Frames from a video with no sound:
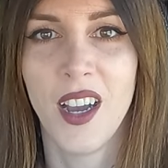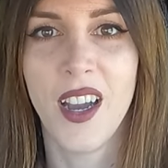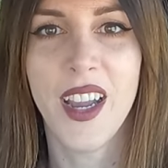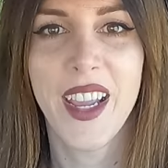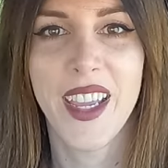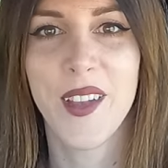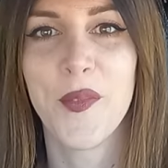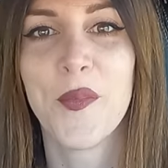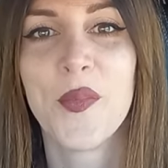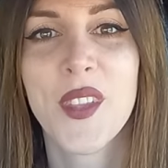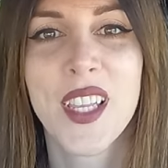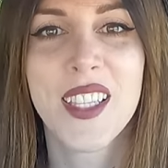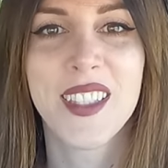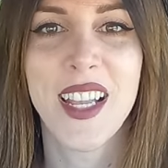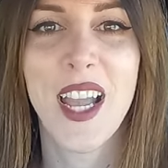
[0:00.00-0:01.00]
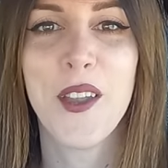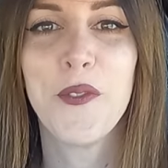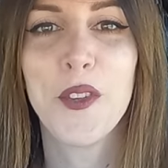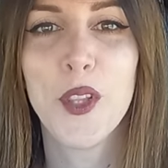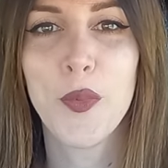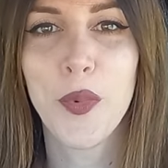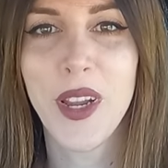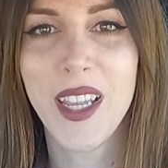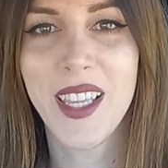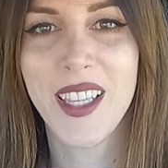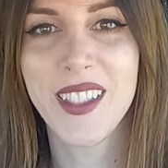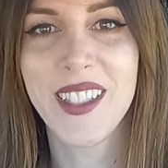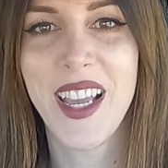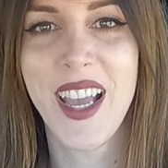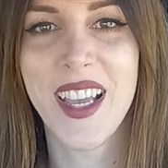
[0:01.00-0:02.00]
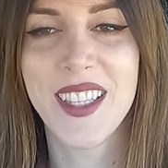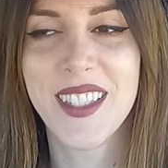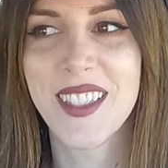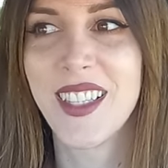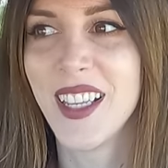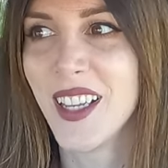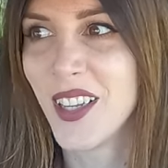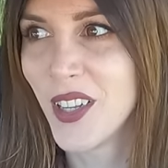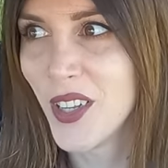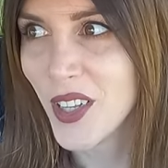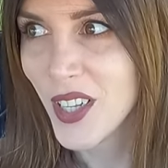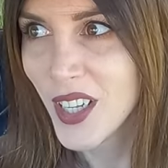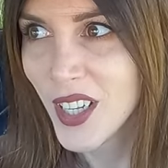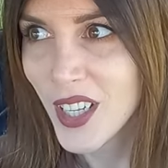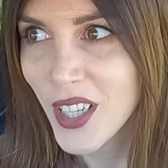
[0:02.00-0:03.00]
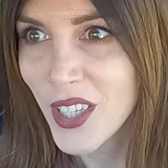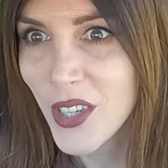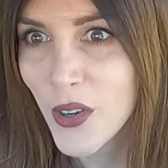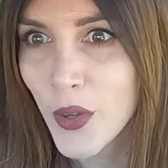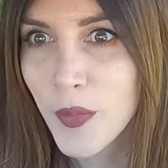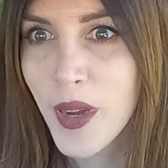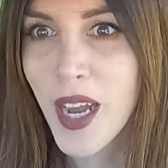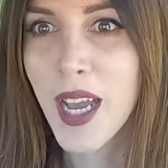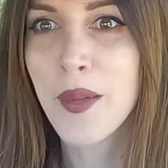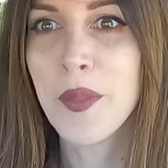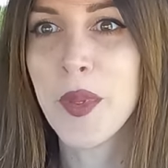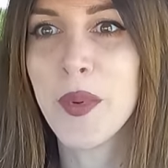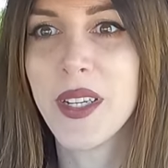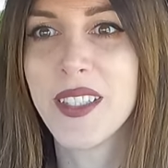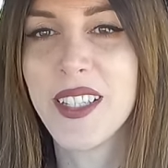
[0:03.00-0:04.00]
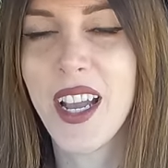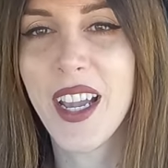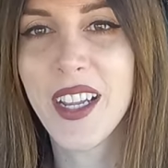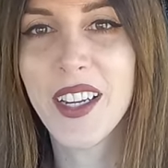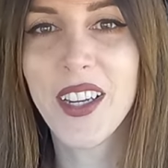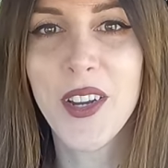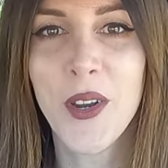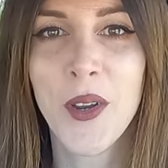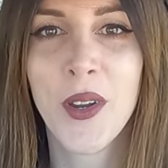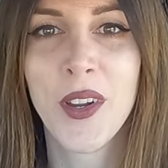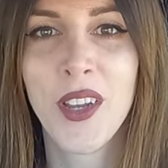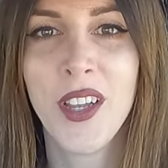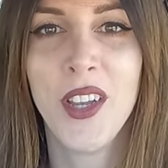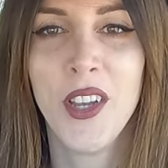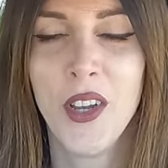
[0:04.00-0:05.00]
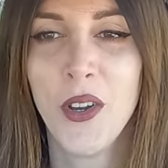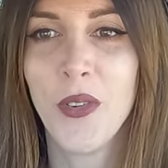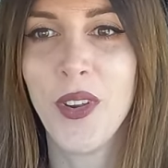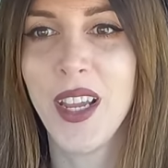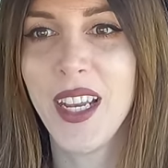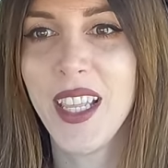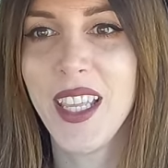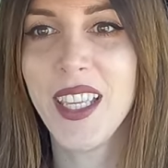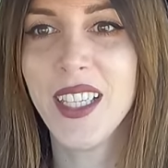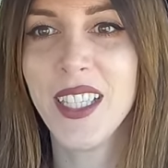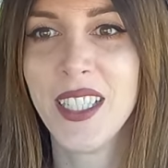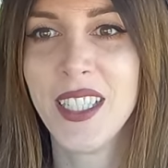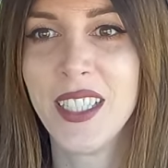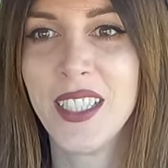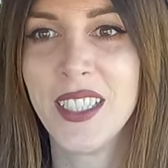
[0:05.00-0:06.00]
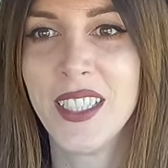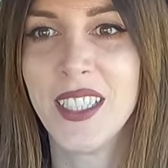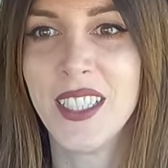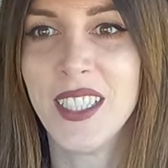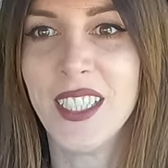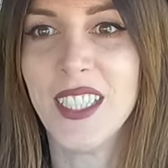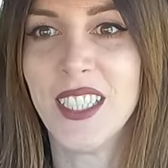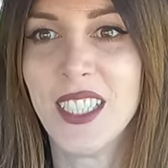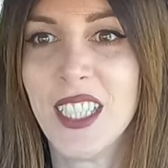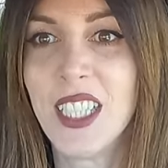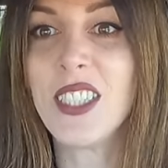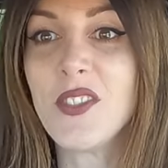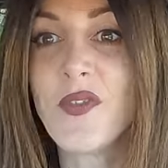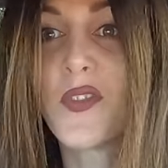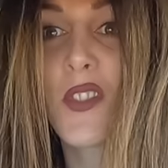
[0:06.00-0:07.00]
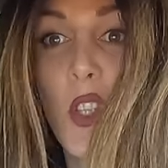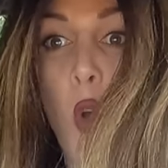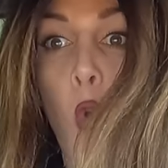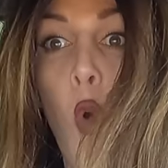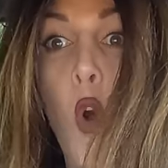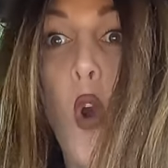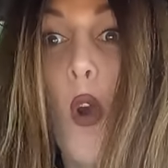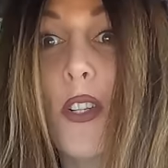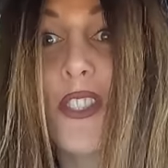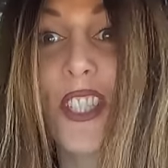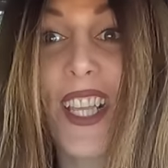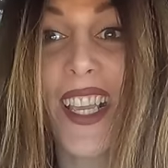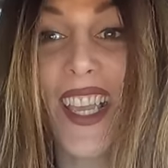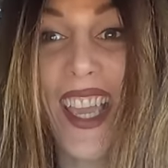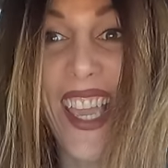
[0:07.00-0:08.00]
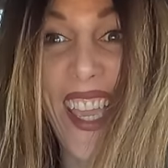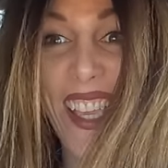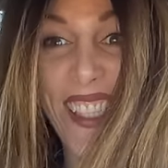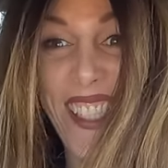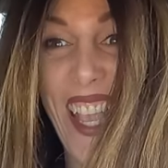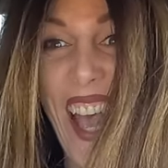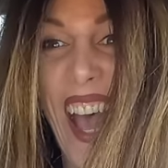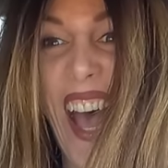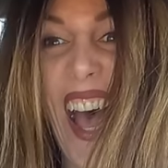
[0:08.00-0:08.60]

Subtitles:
All right, it's time for the braking test. No one behind me but a tire. Ready? Oh, jeez!